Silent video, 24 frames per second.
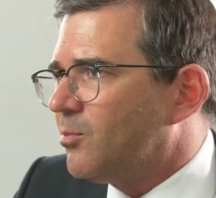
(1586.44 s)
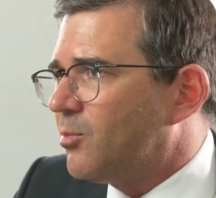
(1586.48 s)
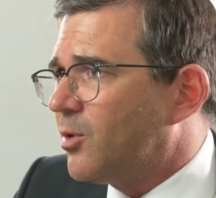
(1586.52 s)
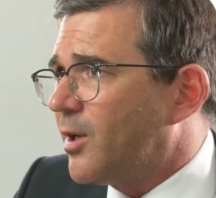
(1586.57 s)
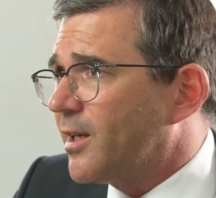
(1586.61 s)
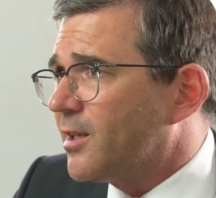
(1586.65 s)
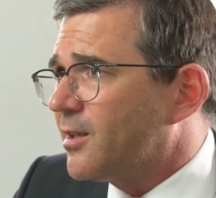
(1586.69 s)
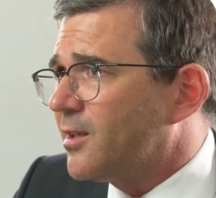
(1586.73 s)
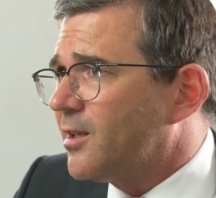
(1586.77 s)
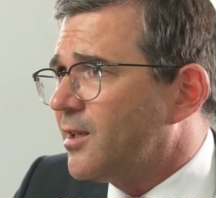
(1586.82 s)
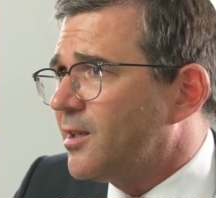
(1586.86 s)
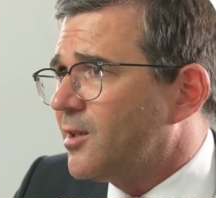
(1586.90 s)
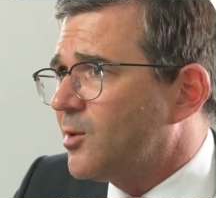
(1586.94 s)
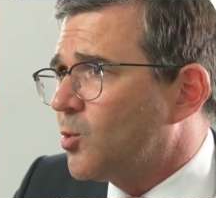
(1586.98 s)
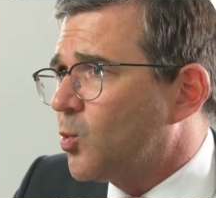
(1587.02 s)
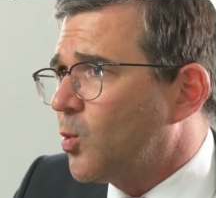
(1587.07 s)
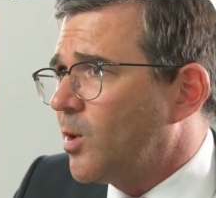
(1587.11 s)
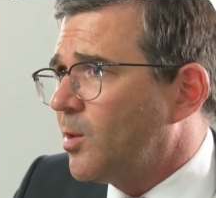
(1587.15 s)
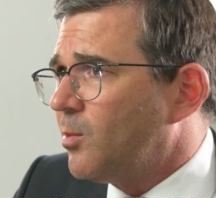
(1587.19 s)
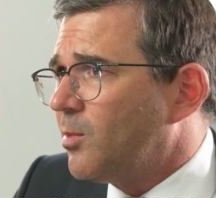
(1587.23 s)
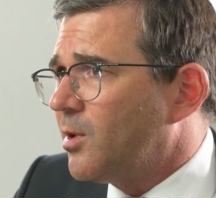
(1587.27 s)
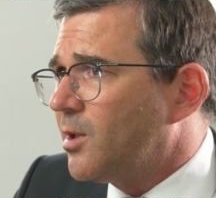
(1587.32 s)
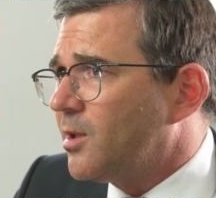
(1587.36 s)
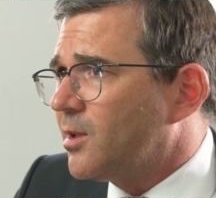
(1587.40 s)
pregnant
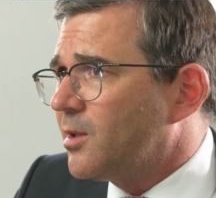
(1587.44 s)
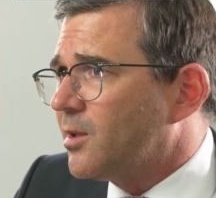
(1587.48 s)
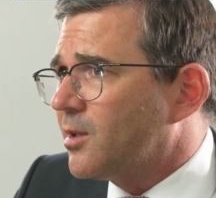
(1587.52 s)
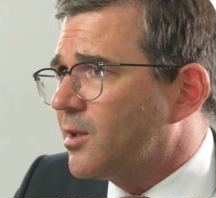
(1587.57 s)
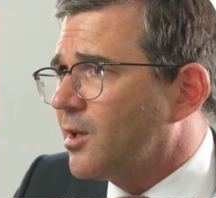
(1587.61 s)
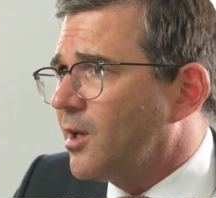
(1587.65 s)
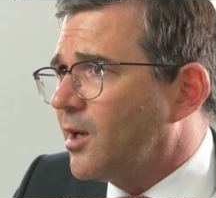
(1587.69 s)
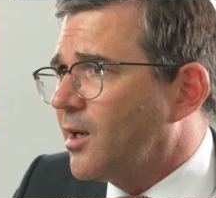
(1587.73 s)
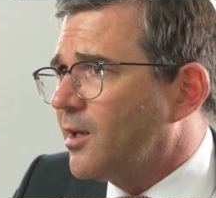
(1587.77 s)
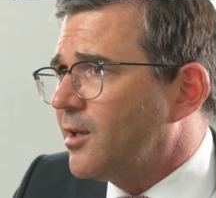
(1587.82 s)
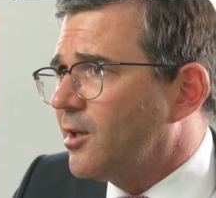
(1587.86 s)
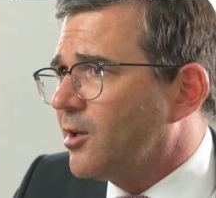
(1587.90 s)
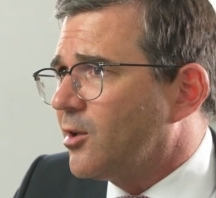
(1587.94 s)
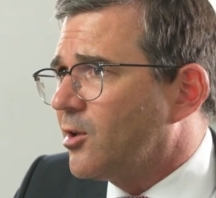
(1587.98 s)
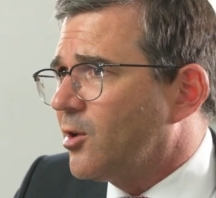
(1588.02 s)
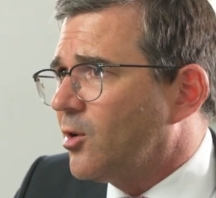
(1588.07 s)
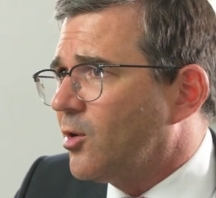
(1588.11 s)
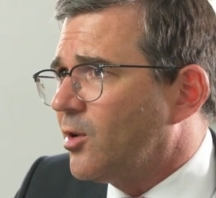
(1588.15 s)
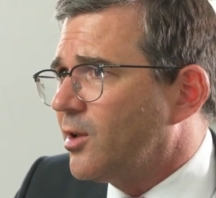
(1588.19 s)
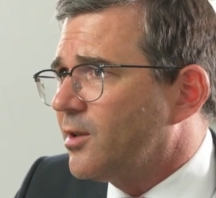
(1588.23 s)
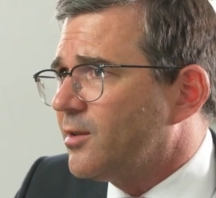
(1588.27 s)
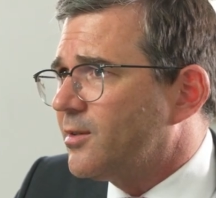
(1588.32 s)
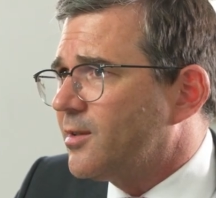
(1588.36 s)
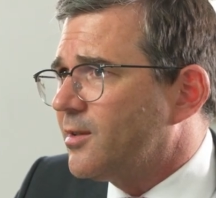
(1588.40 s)
women
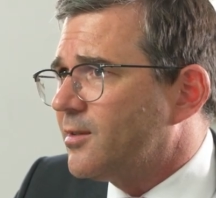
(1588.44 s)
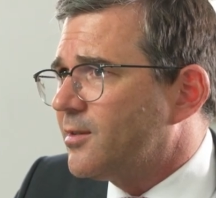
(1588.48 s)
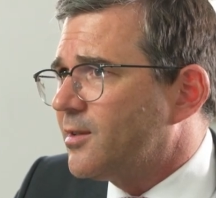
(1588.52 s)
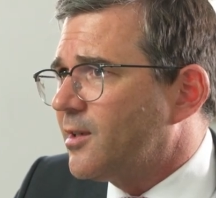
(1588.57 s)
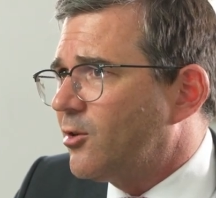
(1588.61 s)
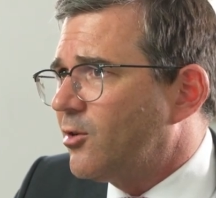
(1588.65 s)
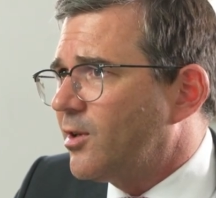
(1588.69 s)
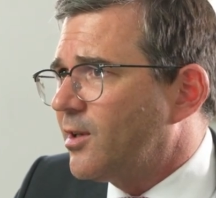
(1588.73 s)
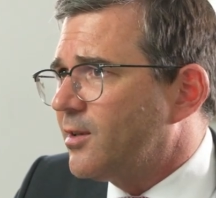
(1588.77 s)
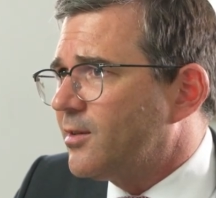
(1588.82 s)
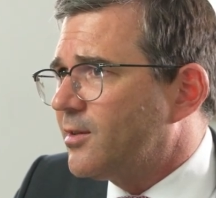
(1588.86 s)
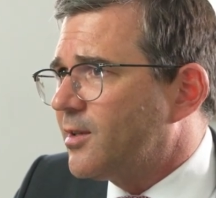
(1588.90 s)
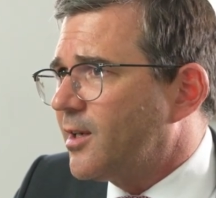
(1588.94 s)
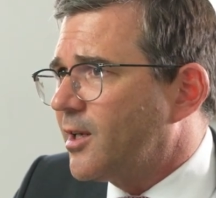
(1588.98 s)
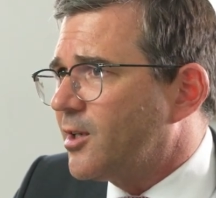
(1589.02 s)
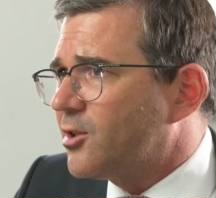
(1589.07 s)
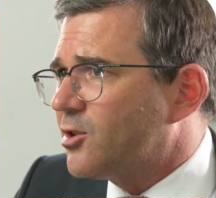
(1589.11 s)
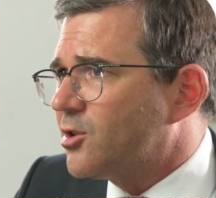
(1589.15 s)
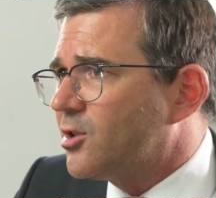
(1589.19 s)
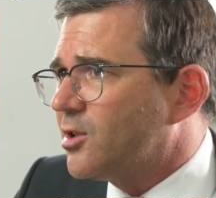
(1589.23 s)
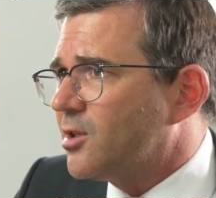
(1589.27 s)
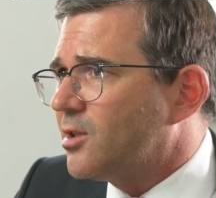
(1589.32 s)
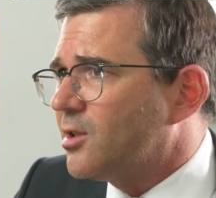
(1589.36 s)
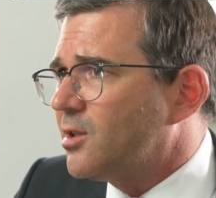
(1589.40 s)
undergoing cesarean
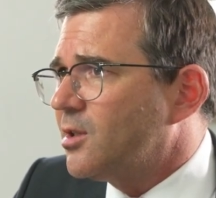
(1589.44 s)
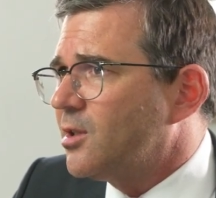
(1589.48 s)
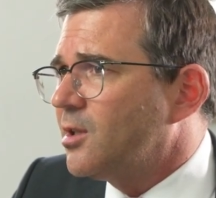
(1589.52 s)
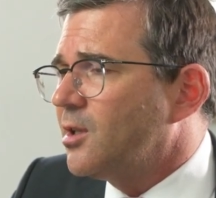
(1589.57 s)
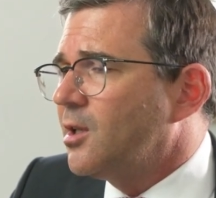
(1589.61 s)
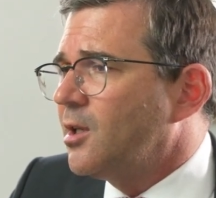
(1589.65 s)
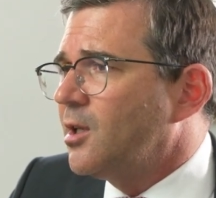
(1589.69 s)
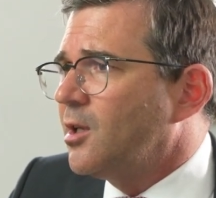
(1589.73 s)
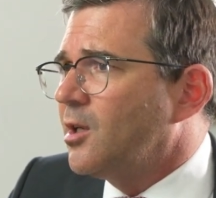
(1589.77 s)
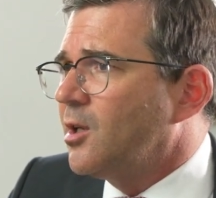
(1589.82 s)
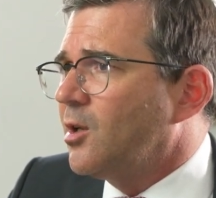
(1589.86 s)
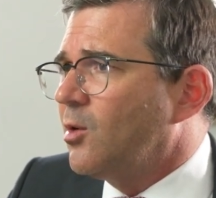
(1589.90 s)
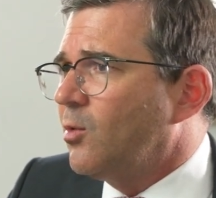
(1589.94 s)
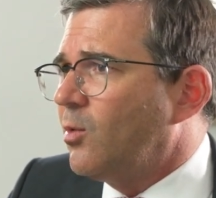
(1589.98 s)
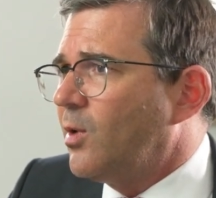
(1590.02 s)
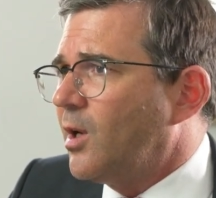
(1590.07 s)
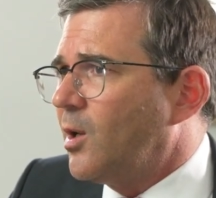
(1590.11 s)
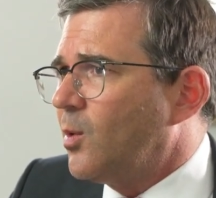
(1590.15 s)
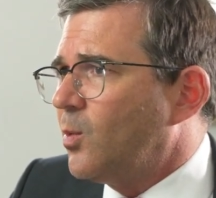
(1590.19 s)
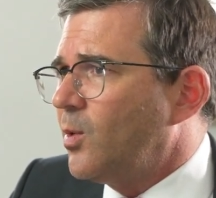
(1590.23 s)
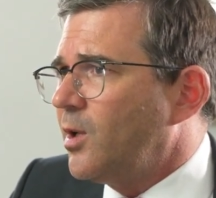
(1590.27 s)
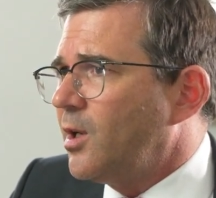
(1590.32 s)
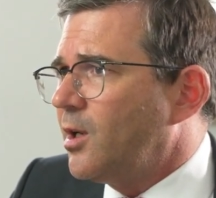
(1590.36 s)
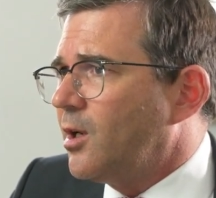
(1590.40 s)
section,
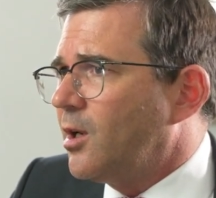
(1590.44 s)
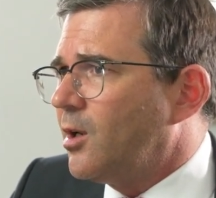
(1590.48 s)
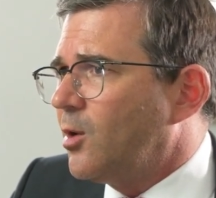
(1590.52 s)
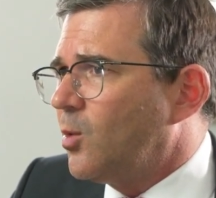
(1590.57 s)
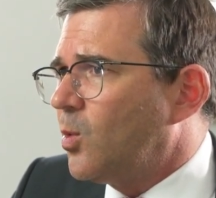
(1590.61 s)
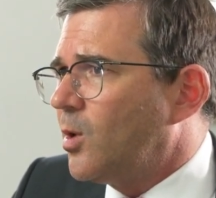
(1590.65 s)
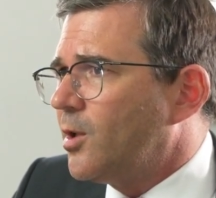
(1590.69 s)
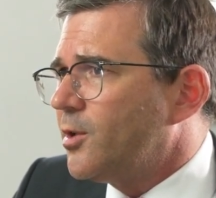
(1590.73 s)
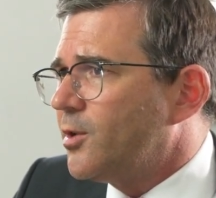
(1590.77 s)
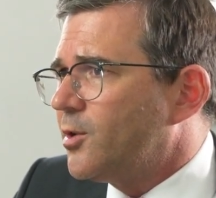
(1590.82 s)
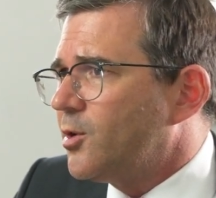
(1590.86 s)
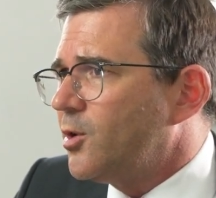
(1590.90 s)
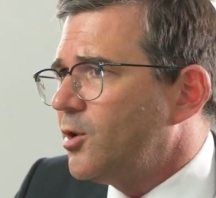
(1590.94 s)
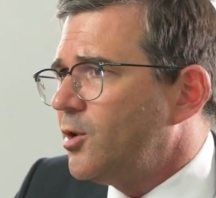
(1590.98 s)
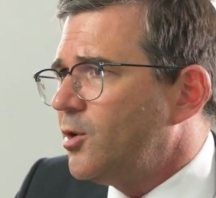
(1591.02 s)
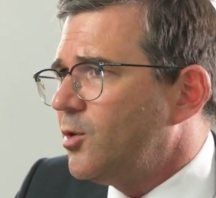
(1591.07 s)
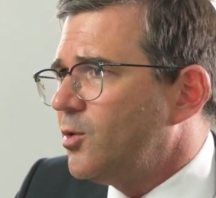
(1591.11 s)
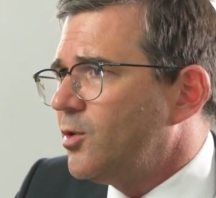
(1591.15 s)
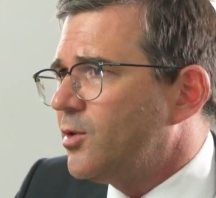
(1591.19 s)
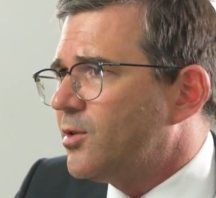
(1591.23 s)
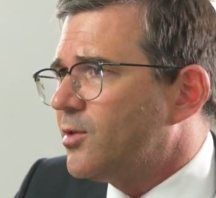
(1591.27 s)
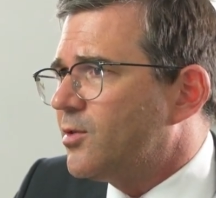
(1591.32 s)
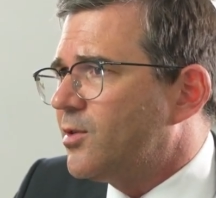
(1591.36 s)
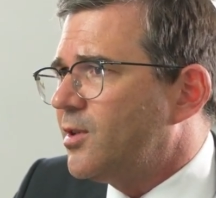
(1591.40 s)
where we want to
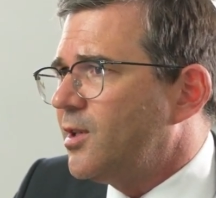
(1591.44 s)
use